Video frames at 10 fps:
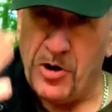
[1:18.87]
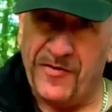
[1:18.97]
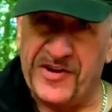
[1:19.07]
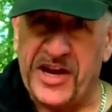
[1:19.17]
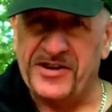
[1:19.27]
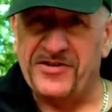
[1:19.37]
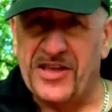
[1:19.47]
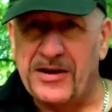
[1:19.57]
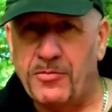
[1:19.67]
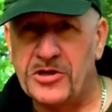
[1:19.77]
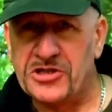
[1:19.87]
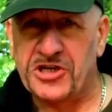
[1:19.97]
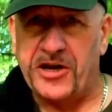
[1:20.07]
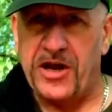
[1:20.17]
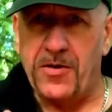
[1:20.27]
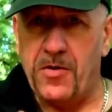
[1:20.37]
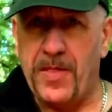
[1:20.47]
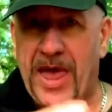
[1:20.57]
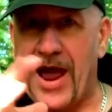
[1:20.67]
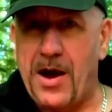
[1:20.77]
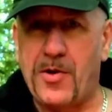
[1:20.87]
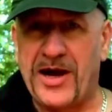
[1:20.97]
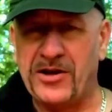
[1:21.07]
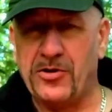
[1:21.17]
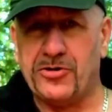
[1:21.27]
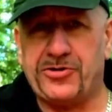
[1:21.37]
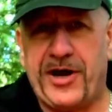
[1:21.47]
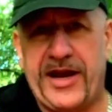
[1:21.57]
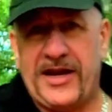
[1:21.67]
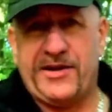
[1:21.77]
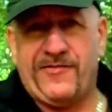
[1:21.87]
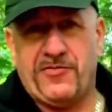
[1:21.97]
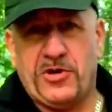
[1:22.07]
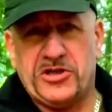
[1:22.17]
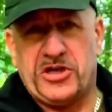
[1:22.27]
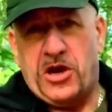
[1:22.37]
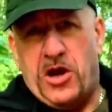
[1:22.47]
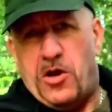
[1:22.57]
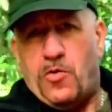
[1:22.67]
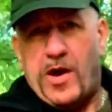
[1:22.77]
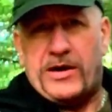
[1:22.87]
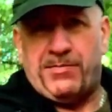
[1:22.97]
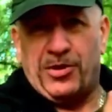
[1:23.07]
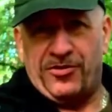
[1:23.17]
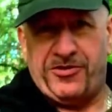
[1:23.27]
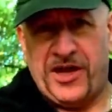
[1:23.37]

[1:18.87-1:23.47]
more than anything I want to show you how I order it, in other words where I put